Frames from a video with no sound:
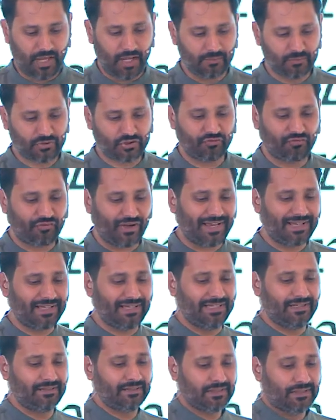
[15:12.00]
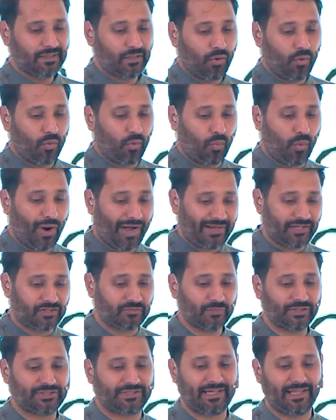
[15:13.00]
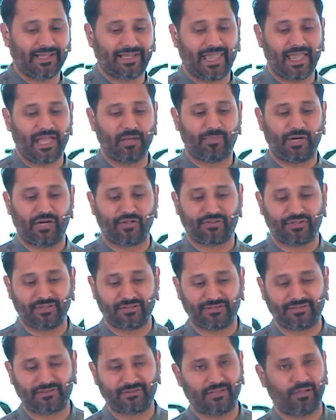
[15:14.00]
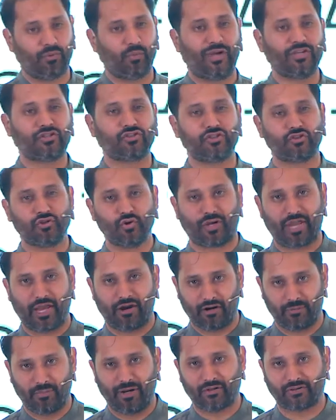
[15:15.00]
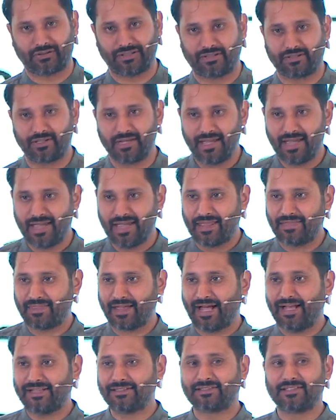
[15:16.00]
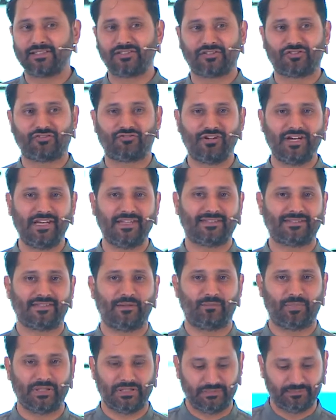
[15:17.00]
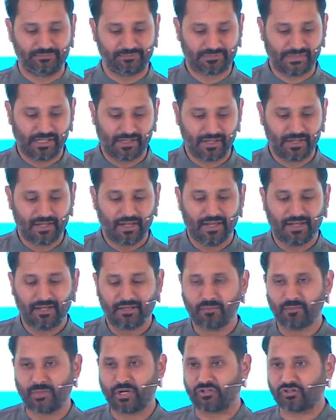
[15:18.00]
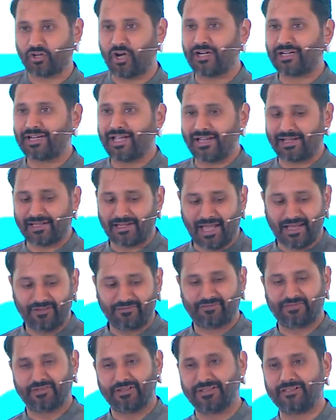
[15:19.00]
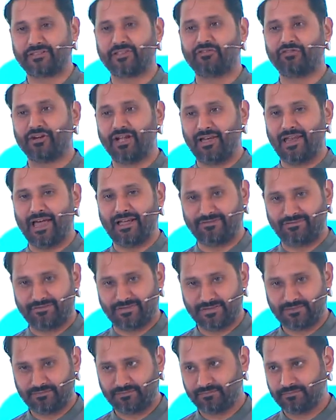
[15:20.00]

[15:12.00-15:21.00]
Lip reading: So finally, why does Mozilla care about this, and why should you care about it? And the answer is really simple. Because online life is the real life.